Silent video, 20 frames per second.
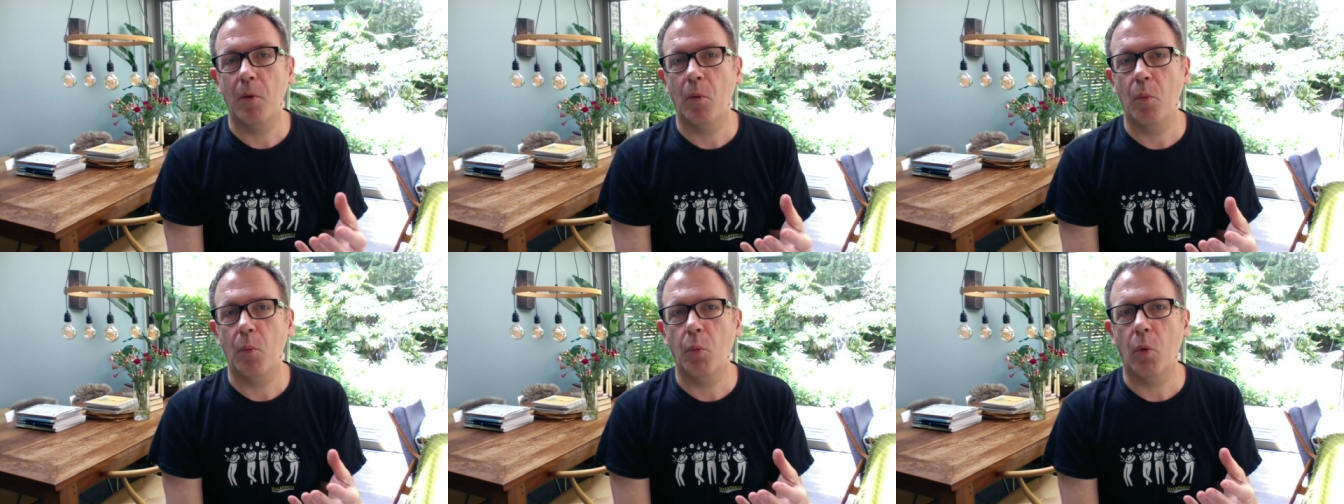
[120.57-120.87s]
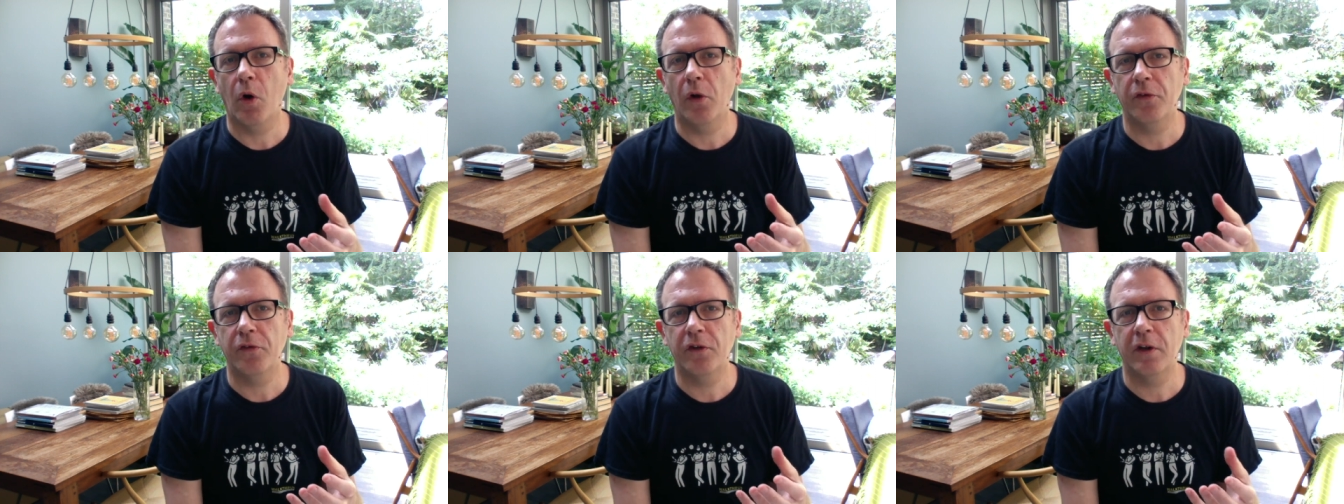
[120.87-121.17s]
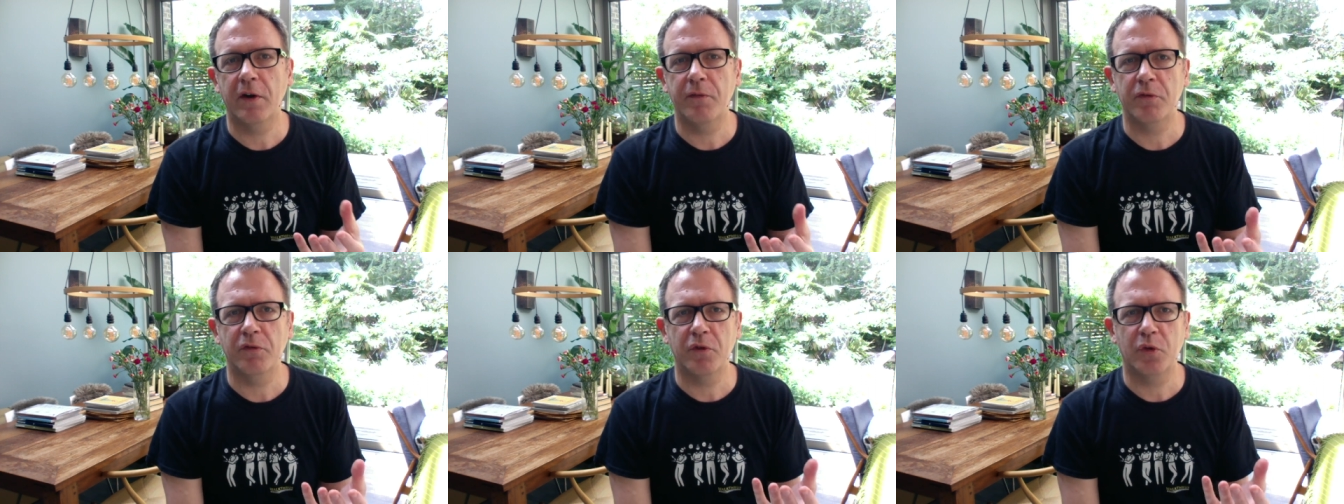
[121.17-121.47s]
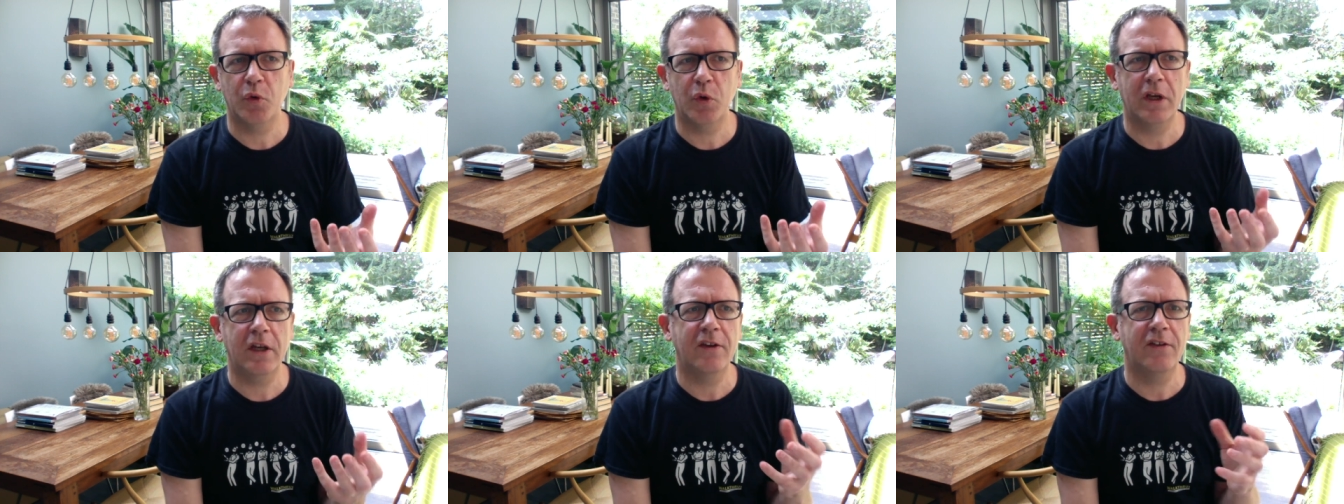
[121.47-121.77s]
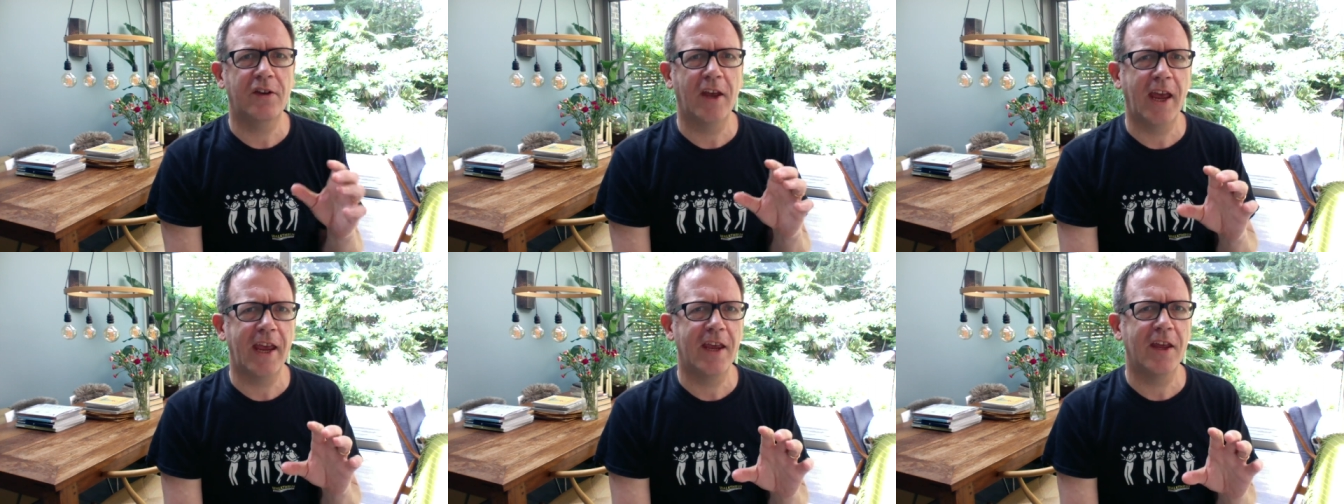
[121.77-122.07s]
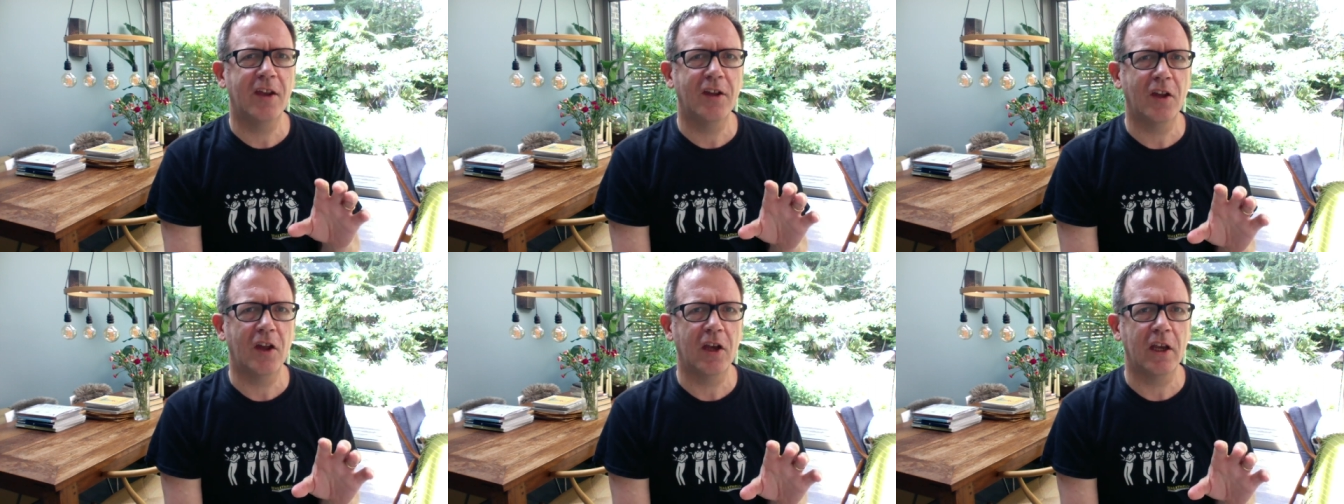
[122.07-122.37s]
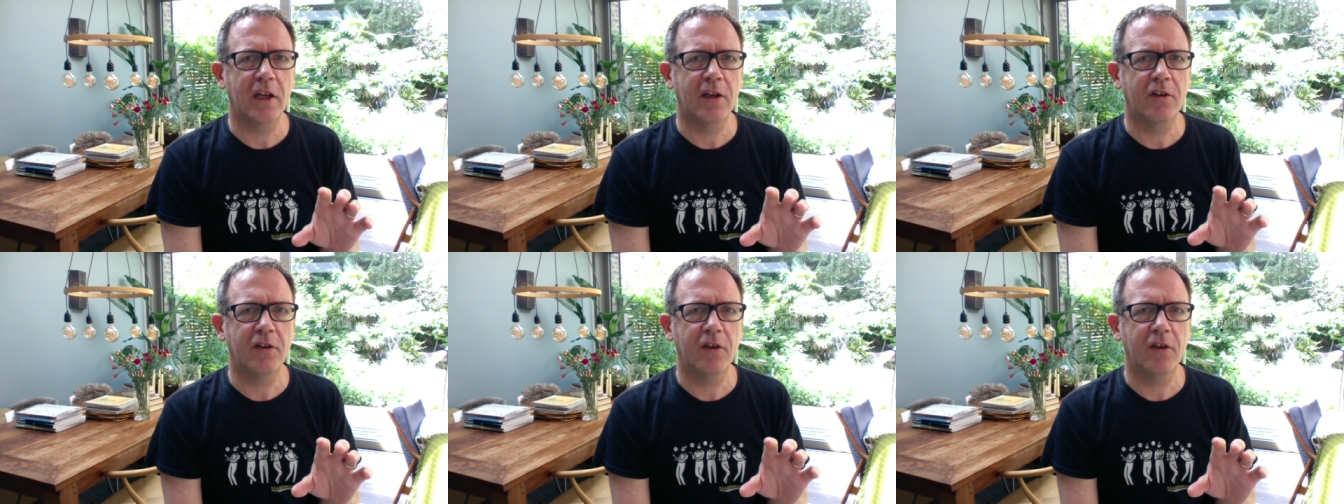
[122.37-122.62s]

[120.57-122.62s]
what's the difference between day and night?